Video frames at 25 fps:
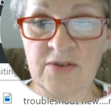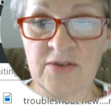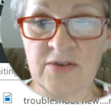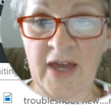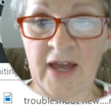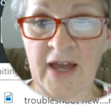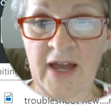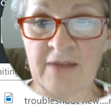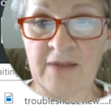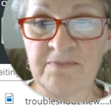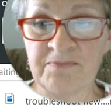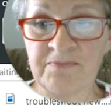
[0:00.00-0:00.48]

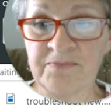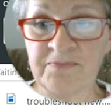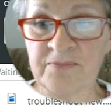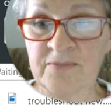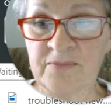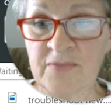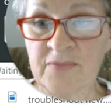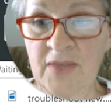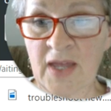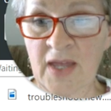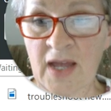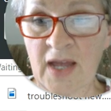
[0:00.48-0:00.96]
that.
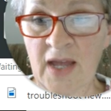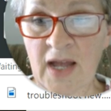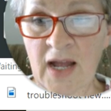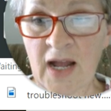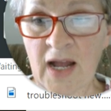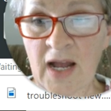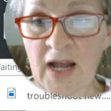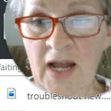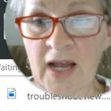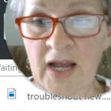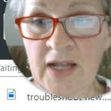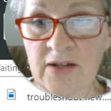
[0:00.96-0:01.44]

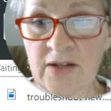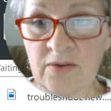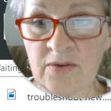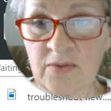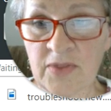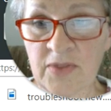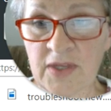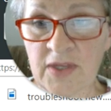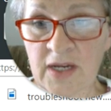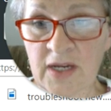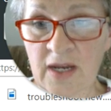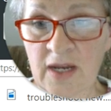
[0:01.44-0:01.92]
I
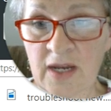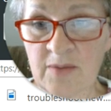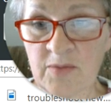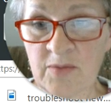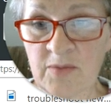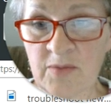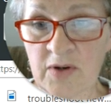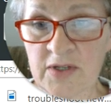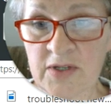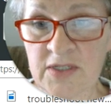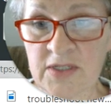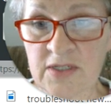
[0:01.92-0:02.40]
don't think I'm
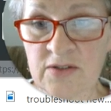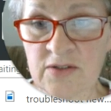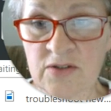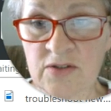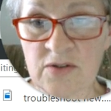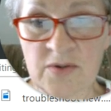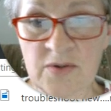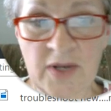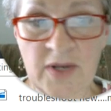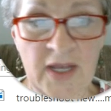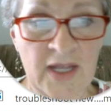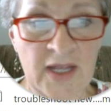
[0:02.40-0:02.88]
going to
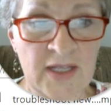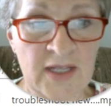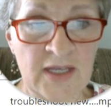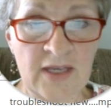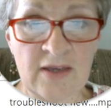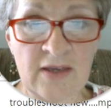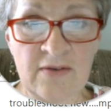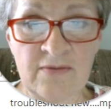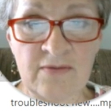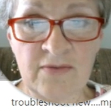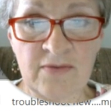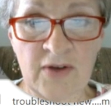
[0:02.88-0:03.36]
do
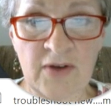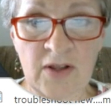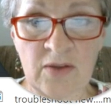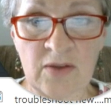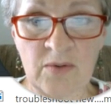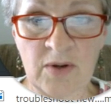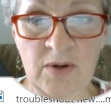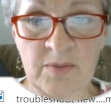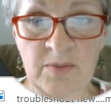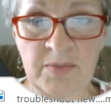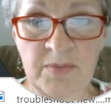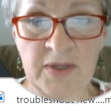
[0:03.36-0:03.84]
any
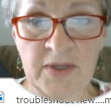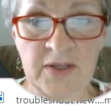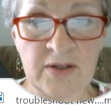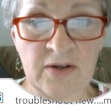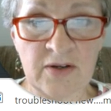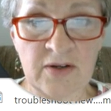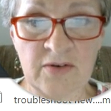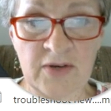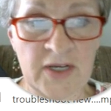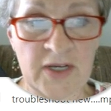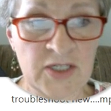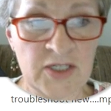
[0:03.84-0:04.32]
follow-up
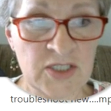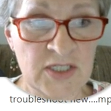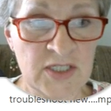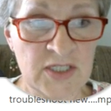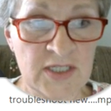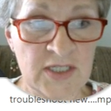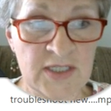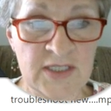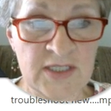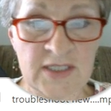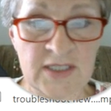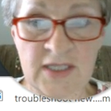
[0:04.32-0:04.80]

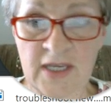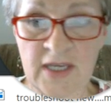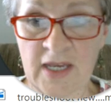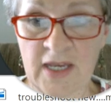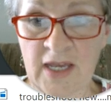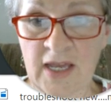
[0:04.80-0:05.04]
integrations.